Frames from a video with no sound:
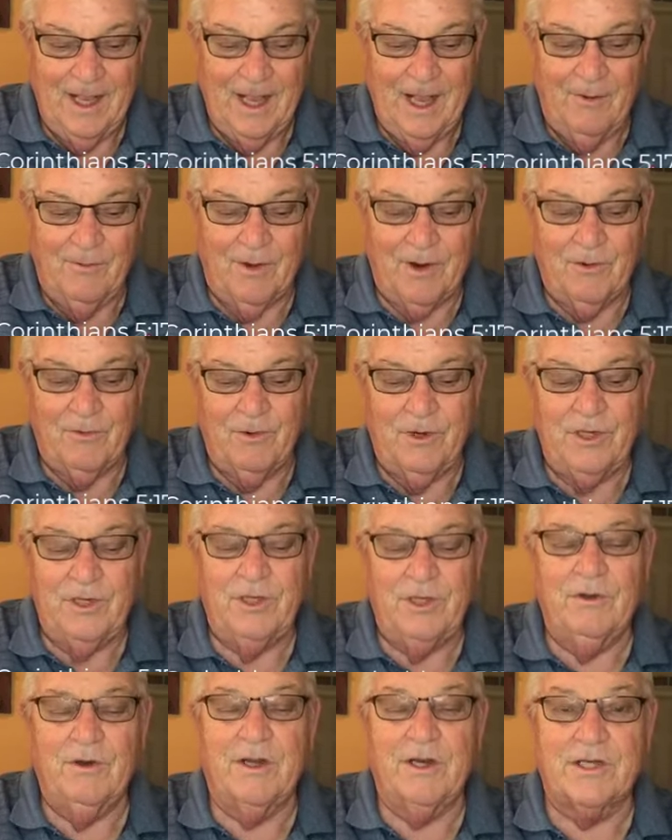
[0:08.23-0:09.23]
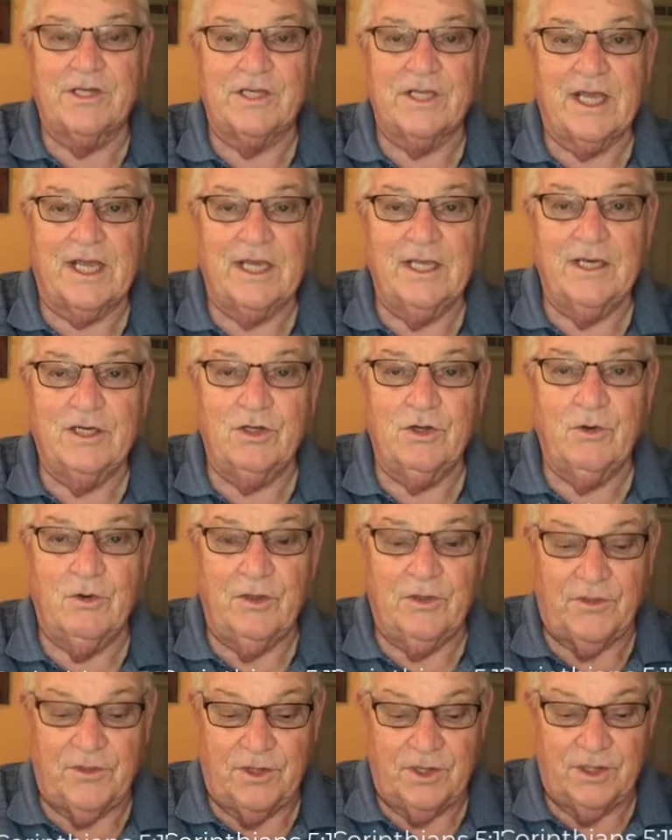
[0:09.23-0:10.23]
I want to read to you out of 2
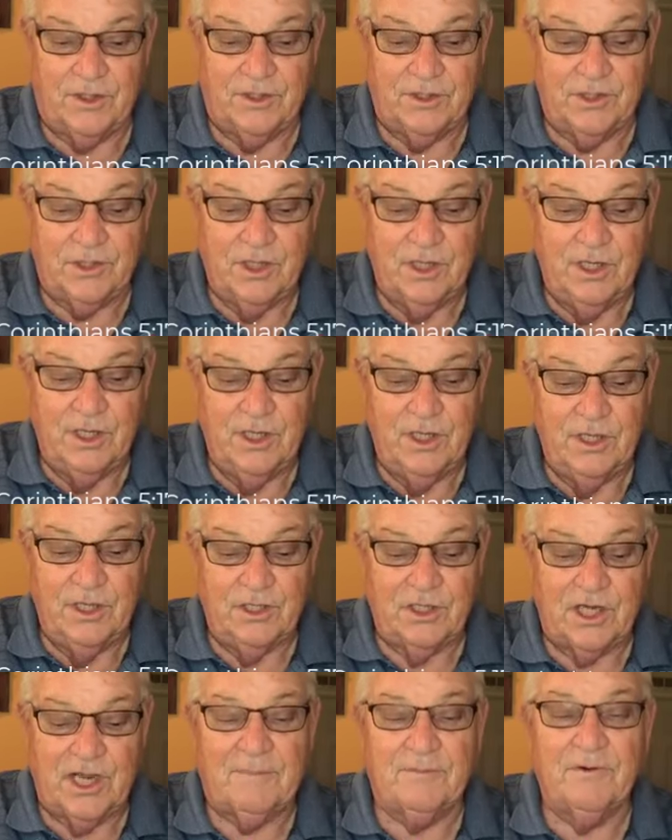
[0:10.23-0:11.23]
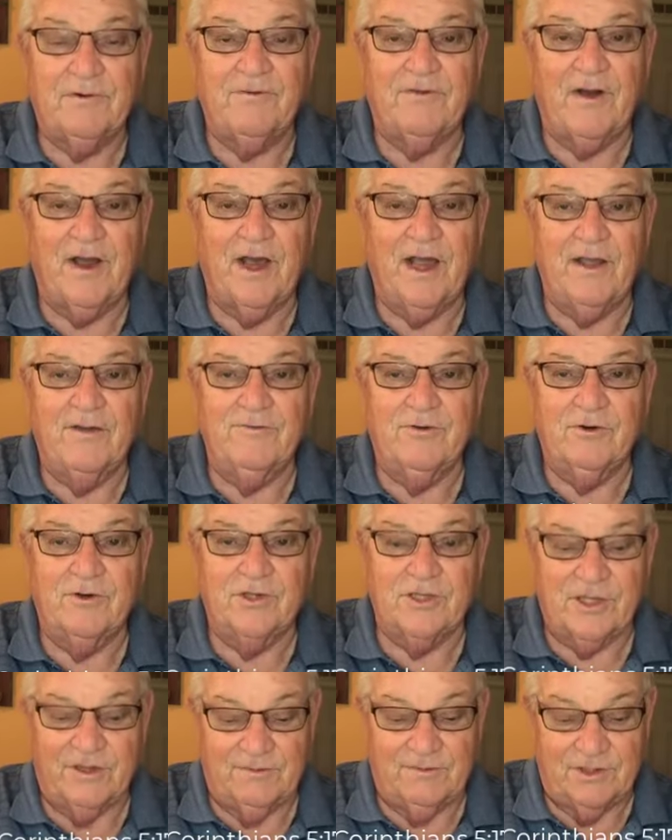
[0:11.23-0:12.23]
Corinthians chapter 5,
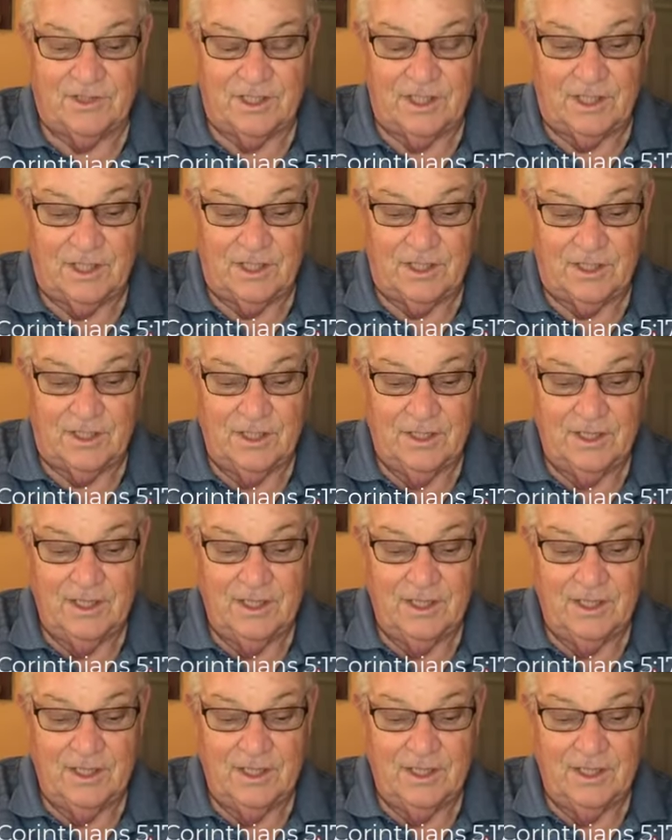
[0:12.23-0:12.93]
verse 17.